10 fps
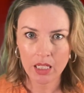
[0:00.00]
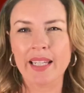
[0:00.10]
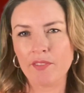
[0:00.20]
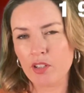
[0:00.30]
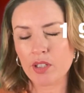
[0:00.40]

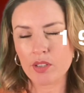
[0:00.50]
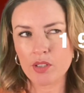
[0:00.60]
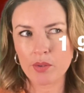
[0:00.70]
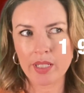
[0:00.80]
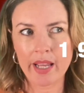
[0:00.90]
If you're
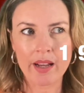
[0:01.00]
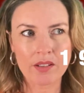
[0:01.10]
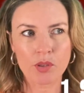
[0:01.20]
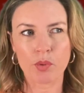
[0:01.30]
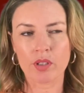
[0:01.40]
doing
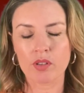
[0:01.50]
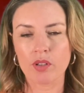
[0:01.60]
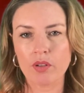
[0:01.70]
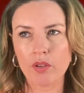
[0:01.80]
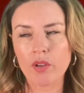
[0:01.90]
housework, do
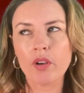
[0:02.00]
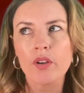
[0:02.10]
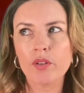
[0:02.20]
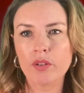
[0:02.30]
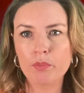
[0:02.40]
you
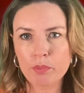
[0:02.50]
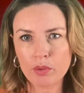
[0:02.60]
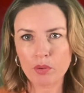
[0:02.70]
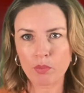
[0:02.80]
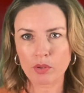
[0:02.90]
go to
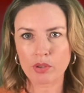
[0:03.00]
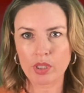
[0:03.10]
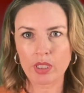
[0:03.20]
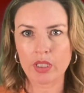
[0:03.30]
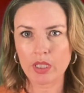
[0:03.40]
put the
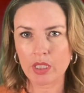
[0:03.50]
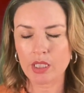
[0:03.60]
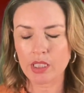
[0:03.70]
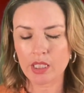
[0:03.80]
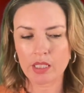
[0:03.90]
washing on
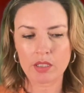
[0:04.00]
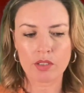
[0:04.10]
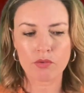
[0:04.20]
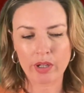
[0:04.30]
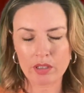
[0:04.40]
and you get
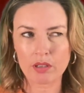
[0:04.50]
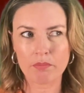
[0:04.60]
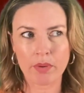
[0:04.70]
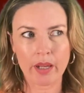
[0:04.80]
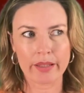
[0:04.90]

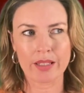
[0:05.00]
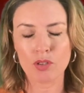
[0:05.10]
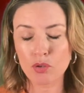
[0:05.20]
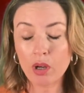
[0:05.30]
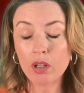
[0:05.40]
distracted by the
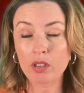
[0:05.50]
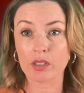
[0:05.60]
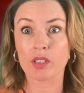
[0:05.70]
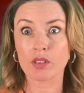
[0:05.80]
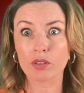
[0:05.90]
dog
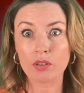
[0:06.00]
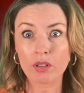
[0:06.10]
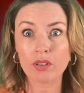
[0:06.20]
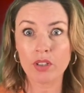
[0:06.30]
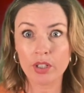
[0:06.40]
because it's
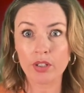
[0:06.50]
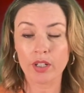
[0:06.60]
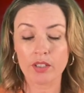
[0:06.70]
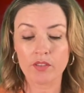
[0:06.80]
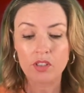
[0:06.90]
so cute
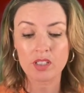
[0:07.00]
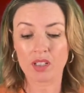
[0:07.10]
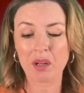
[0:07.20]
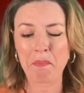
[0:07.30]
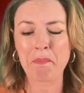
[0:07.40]
and you've just got to